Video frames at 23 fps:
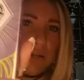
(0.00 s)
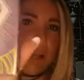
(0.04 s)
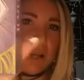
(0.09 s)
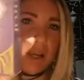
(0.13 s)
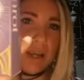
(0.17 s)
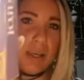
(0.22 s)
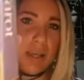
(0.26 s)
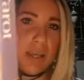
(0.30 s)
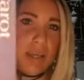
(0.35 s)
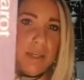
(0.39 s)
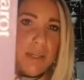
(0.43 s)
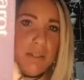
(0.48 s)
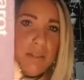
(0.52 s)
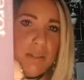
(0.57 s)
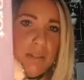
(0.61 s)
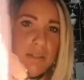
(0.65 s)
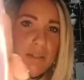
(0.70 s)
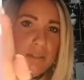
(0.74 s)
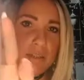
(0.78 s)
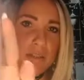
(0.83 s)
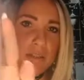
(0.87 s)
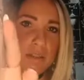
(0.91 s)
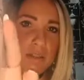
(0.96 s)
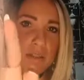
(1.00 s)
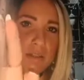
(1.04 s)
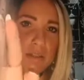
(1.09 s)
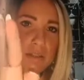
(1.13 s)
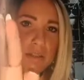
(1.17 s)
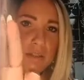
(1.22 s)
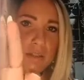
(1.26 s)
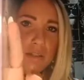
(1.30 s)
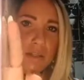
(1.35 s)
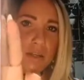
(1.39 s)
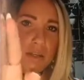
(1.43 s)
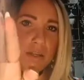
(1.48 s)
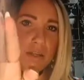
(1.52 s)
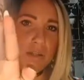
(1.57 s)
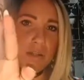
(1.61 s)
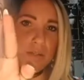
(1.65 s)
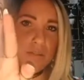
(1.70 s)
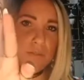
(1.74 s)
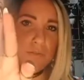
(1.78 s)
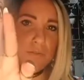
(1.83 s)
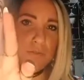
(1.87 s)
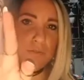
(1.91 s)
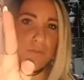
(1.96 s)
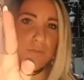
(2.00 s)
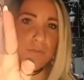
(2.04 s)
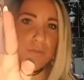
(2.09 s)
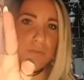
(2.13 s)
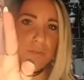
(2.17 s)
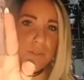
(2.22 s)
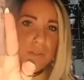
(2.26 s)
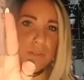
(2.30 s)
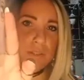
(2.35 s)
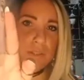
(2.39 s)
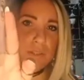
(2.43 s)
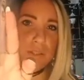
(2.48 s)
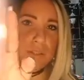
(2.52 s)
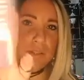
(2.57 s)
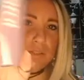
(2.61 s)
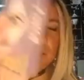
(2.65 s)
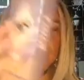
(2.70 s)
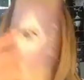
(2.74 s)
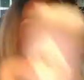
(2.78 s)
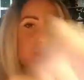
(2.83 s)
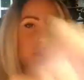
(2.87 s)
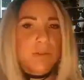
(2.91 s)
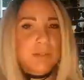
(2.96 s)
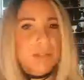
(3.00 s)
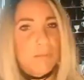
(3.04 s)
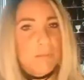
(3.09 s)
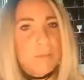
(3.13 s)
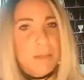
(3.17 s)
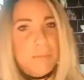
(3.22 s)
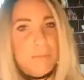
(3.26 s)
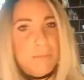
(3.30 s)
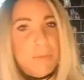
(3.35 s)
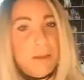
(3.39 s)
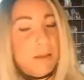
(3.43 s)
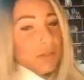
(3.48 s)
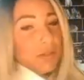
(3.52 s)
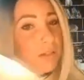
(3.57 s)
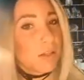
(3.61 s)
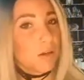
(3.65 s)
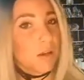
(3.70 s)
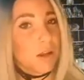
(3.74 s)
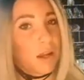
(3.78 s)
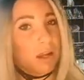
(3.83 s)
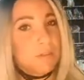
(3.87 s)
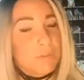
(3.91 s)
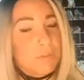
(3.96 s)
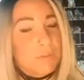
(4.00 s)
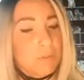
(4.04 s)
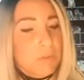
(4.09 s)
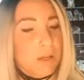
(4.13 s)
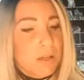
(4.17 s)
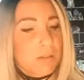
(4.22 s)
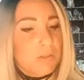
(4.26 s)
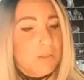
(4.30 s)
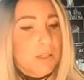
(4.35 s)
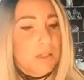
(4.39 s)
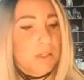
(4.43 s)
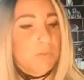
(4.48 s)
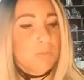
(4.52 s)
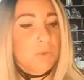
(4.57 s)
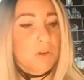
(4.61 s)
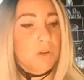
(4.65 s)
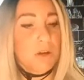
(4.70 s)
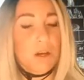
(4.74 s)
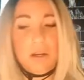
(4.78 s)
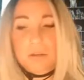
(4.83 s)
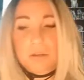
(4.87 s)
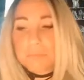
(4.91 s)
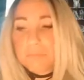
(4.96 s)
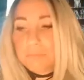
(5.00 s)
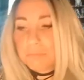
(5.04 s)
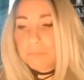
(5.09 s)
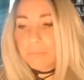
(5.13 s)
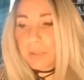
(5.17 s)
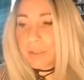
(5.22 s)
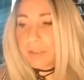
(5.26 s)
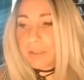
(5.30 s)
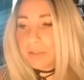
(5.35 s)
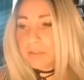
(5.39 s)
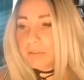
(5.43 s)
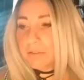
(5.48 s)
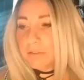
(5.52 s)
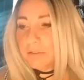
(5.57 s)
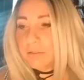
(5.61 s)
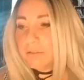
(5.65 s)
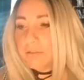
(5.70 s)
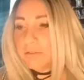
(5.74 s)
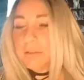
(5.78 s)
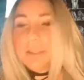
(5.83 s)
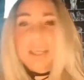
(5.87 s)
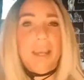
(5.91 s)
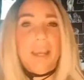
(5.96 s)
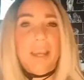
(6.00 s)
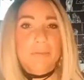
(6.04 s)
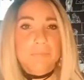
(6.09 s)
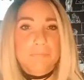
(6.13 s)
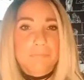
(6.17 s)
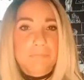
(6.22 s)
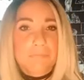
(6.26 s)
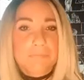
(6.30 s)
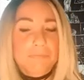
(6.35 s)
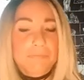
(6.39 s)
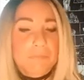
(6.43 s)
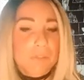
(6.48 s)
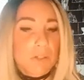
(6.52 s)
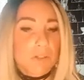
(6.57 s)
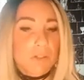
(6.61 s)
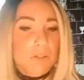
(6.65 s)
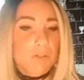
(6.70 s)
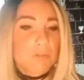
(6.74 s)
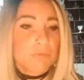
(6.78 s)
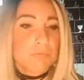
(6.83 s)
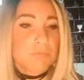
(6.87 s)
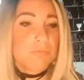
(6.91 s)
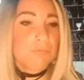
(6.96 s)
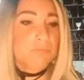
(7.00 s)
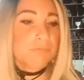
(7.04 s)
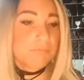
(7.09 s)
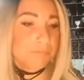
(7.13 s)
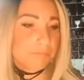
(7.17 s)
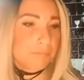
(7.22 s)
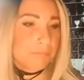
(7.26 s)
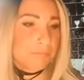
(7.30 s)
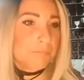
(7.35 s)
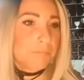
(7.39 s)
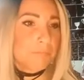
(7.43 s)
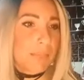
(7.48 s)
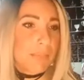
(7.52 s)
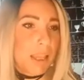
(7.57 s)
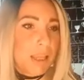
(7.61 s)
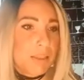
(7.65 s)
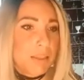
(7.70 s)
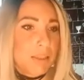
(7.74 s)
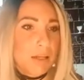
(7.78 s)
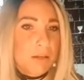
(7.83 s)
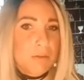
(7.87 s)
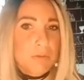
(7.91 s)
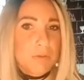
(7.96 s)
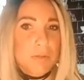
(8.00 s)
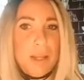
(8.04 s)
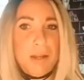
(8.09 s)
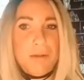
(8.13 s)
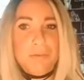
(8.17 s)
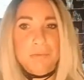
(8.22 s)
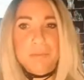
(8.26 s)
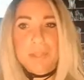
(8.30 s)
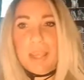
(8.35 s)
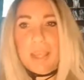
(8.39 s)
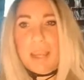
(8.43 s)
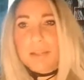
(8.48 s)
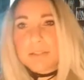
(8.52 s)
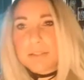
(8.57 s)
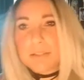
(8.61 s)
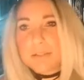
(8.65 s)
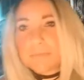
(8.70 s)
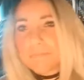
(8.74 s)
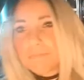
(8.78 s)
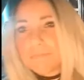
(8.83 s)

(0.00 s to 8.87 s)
eye tarot. So it was a big box. I don't have the box anymore, but yeah. So there we are with that.